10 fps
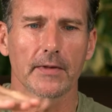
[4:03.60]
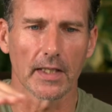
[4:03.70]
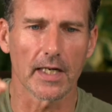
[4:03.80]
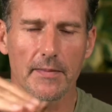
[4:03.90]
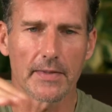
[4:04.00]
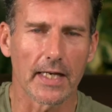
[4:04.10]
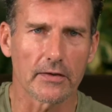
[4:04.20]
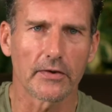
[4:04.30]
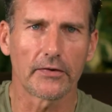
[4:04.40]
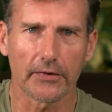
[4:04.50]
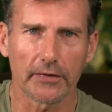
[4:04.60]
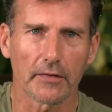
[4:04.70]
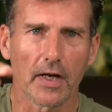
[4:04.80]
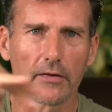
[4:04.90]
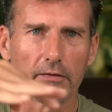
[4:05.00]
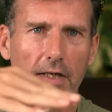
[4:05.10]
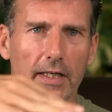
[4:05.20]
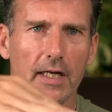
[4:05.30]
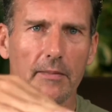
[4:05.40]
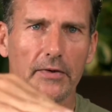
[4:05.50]
The electricity flows, right?
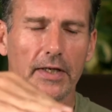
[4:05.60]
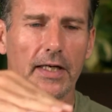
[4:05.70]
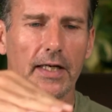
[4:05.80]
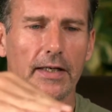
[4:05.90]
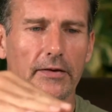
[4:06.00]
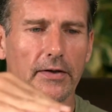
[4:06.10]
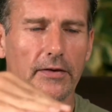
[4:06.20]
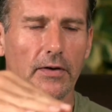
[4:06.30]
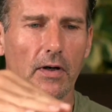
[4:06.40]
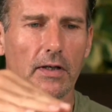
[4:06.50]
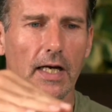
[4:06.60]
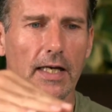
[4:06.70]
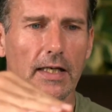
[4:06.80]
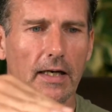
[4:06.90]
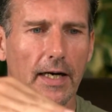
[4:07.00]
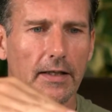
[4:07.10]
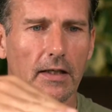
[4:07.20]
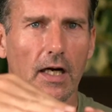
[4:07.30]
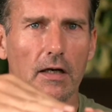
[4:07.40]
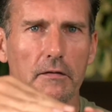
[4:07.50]
It comes here and it says, okay, I
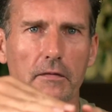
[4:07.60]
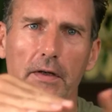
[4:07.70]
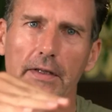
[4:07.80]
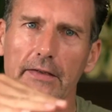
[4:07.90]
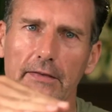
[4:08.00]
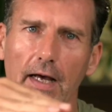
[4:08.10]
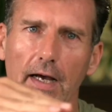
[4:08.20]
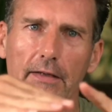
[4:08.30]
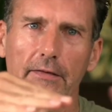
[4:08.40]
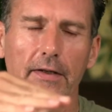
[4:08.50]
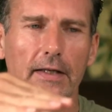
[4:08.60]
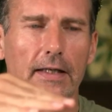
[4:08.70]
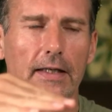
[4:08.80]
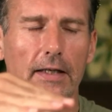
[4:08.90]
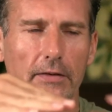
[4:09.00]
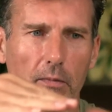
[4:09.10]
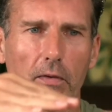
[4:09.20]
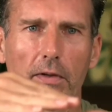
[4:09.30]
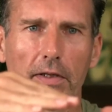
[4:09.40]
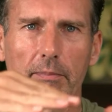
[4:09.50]
can go through these lights and do
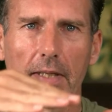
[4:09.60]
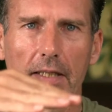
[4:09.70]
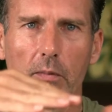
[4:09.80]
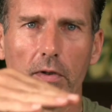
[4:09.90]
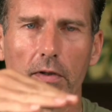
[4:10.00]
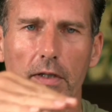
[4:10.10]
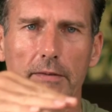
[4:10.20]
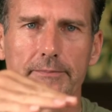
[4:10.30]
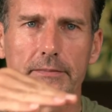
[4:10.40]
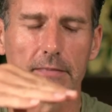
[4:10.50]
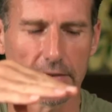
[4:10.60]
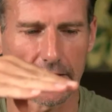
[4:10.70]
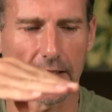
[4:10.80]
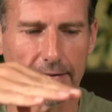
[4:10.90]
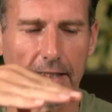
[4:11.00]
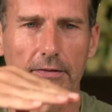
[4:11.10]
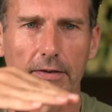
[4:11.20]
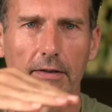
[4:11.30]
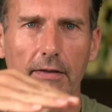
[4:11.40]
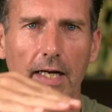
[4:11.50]
all this bloody work and to get down to
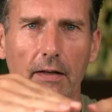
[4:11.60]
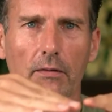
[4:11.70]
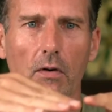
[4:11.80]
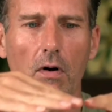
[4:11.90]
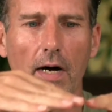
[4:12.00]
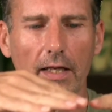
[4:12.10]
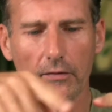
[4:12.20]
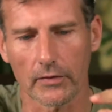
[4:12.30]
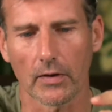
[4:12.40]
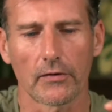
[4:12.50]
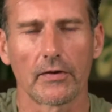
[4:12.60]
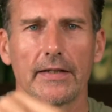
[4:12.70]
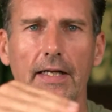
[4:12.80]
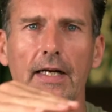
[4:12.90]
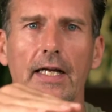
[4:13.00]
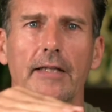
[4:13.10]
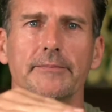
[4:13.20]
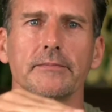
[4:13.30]
the ground, or I could just go straight down here.